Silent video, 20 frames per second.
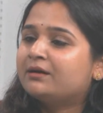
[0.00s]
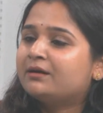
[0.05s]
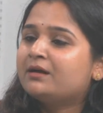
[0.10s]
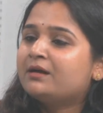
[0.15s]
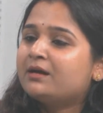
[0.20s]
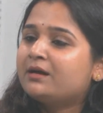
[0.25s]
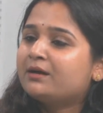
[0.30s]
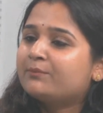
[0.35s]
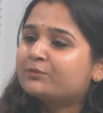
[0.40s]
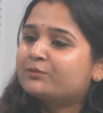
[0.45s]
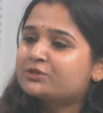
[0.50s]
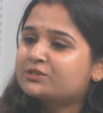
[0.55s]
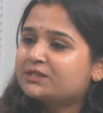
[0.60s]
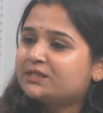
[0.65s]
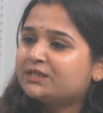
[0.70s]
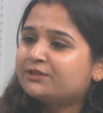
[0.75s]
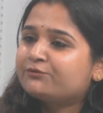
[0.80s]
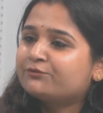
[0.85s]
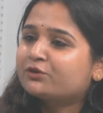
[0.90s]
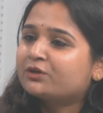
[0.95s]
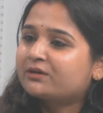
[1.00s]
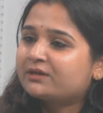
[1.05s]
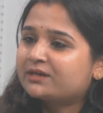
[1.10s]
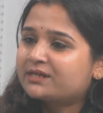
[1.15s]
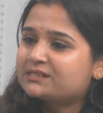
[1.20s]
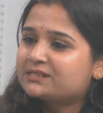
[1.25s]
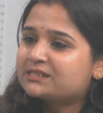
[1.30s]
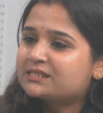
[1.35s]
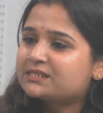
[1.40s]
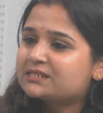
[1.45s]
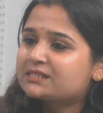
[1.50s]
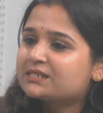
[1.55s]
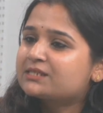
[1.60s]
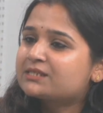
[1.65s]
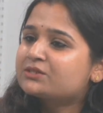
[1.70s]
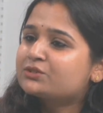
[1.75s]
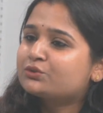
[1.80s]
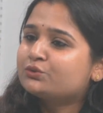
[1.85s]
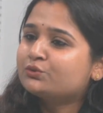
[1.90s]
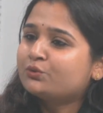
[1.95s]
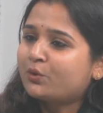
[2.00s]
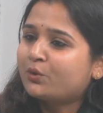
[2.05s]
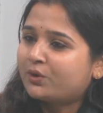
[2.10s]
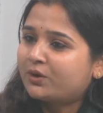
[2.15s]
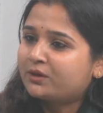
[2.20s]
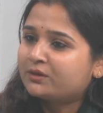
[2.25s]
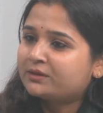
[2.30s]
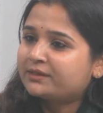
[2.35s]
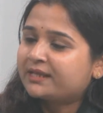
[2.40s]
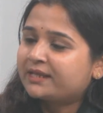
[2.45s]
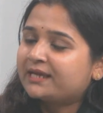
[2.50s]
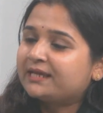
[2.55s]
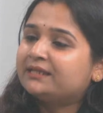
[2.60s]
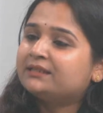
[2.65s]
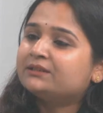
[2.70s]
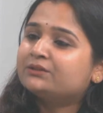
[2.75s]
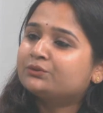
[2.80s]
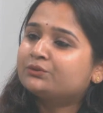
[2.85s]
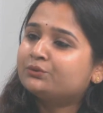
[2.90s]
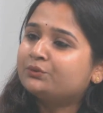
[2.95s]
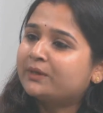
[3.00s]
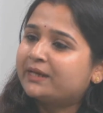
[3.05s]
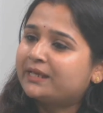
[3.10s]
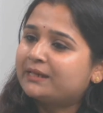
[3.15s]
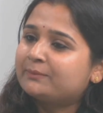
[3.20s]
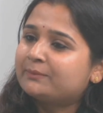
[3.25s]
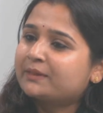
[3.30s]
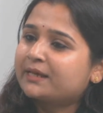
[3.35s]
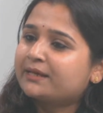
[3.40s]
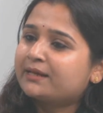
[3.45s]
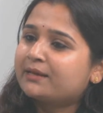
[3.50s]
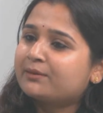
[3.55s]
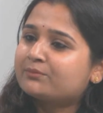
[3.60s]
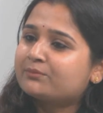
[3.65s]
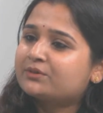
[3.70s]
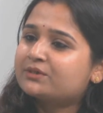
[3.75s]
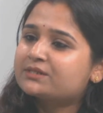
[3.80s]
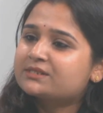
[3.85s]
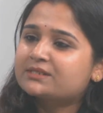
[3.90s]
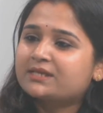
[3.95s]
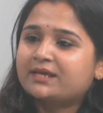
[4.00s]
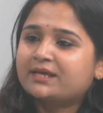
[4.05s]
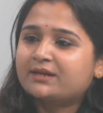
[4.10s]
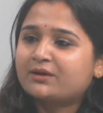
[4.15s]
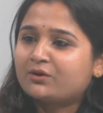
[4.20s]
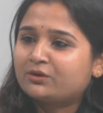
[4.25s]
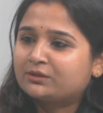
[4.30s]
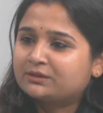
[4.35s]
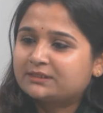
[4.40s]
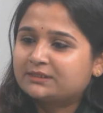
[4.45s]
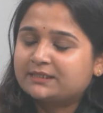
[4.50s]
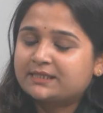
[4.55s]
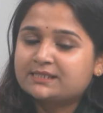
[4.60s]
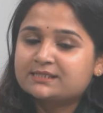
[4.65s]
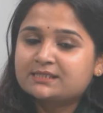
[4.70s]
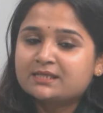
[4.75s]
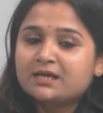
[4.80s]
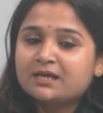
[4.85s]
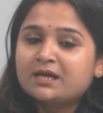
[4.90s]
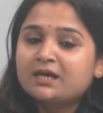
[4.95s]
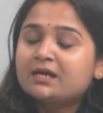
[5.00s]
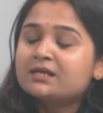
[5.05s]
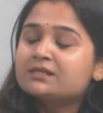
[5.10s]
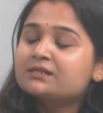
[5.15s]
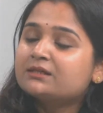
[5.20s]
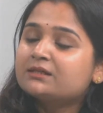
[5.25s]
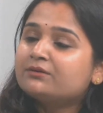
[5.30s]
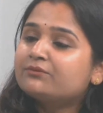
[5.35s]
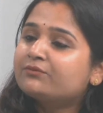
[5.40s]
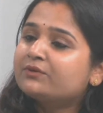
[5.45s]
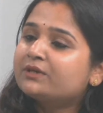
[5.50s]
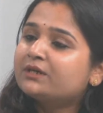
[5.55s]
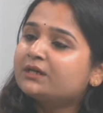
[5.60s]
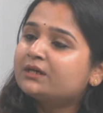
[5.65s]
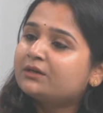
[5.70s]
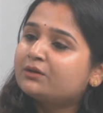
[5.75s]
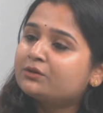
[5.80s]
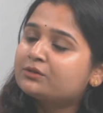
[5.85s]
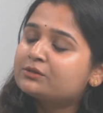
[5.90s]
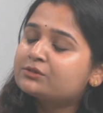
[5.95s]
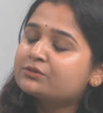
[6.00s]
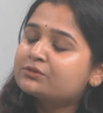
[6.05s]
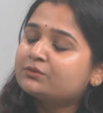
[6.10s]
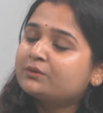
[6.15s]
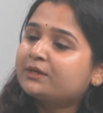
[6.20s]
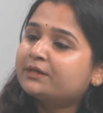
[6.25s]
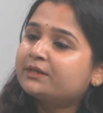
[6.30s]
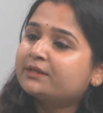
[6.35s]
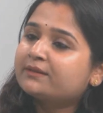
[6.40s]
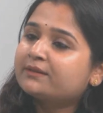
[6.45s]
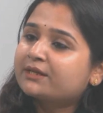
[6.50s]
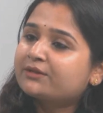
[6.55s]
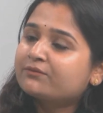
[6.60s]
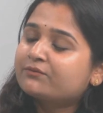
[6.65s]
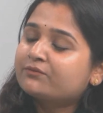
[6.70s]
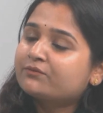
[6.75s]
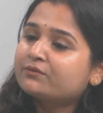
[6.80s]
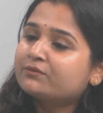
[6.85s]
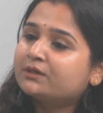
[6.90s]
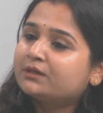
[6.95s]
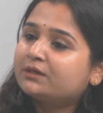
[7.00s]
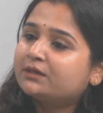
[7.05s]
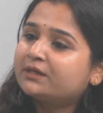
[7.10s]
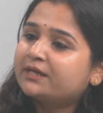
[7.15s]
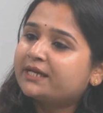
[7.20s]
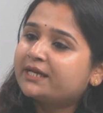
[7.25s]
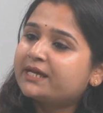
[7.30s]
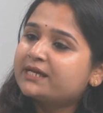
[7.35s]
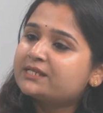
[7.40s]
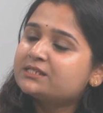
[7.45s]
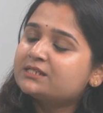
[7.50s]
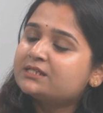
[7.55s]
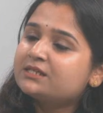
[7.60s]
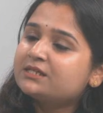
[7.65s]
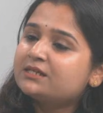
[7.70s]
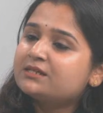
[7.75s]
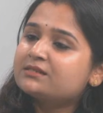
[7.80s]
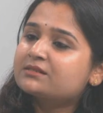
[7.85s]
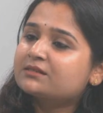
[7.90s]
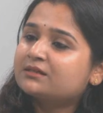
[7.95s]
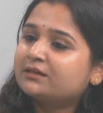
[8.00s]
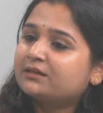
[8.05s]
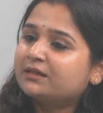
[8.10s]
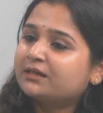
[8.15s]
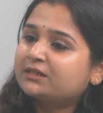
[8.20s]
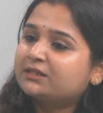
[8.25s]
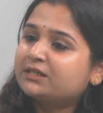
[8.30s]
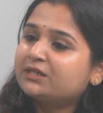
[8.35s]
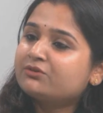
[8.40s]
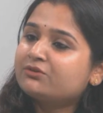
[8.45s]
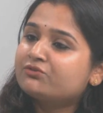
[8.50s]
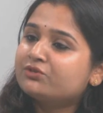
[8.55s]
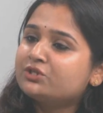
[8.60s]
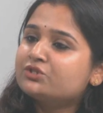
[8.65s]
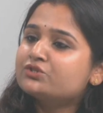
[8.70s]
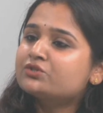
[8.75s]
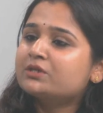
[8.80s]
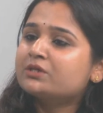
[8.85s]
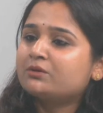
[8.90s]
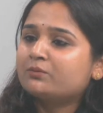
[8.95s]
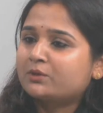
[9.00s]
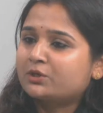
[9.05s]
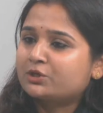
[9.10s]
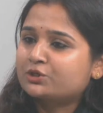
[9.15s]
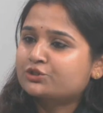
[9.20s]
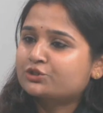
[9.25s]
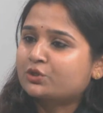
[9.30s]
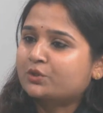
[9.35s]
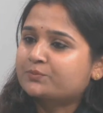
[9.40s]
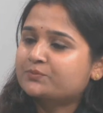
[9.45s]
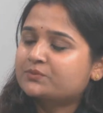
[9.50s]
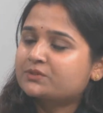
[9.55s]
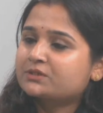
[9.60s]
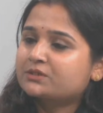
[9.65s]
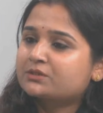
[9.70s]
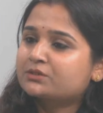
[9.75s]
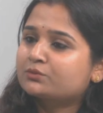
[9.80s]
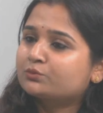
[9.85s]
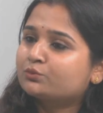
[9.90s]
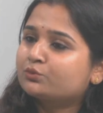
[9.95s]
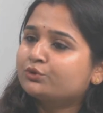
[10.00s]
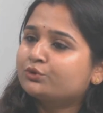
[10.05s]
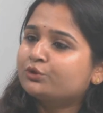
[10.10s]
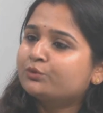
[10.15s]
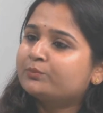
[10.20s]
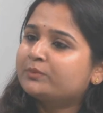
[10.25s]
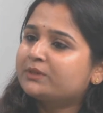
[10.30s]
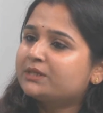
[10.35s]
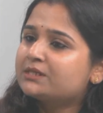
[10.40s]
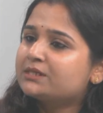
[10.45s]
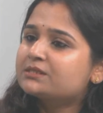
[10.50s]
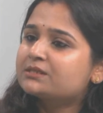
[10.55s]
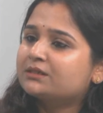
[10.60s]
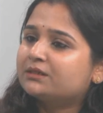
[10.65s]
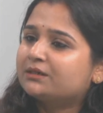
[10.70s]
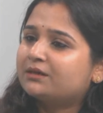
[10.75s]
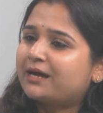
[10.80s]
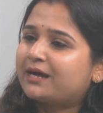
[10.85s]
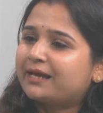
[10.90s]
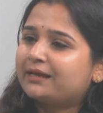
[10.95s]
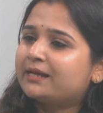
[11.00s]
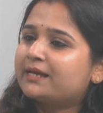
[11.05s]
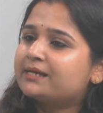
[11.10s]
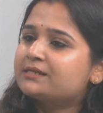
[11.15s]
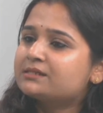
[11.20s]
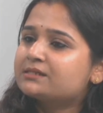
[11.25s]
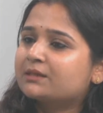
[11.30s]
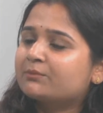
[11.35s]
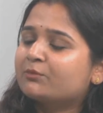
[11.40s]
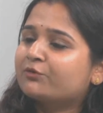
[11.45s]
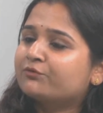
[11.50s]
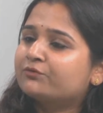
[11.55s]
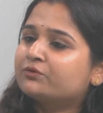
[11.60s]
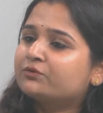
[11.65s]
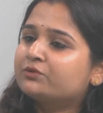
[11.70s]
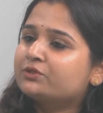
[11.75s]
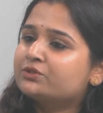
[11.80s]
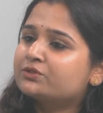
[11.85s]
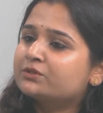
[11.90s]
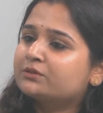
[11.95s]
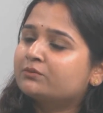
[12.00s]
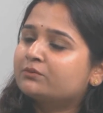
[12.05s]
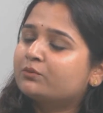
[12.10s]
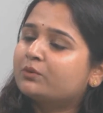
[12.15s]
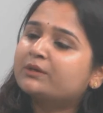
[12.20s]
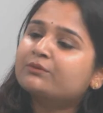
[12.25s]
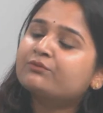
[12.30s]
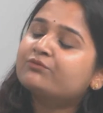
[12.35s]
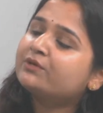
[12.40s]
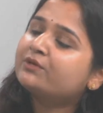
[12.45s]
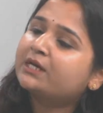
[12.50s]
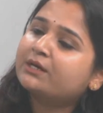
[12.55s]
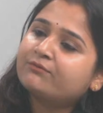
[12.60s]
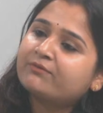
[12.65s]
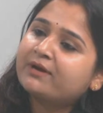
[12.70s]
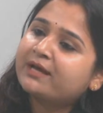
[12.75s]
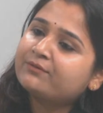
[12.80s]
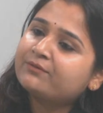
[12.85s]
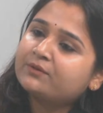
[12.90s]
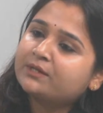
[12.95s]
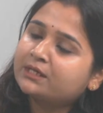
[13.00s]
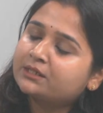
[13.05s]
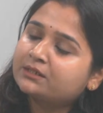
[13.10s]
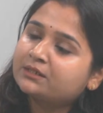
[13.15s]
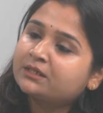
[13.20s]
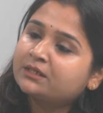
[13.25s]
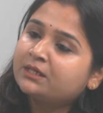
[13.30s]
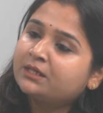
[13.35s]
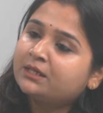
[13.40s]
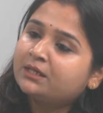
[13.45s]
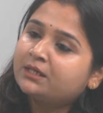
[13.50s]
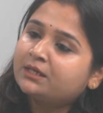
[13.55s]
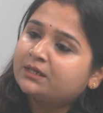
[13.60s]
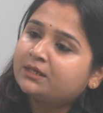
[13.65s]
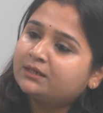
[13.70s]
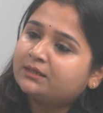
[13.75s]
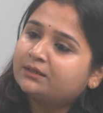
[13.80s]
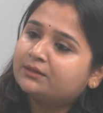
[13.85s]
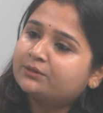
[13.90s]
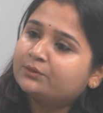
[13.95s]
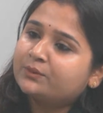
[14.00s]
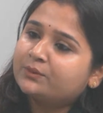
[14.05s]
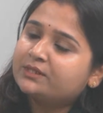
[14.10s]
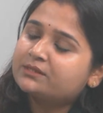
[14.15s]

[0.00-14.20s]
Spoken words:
proceed for our assistance through online, through helpline numbers and all the things. Sir, we are also hearing that AICT is conducting regional workshops. So could you please highlight some of the regional, what we are, why we are doing?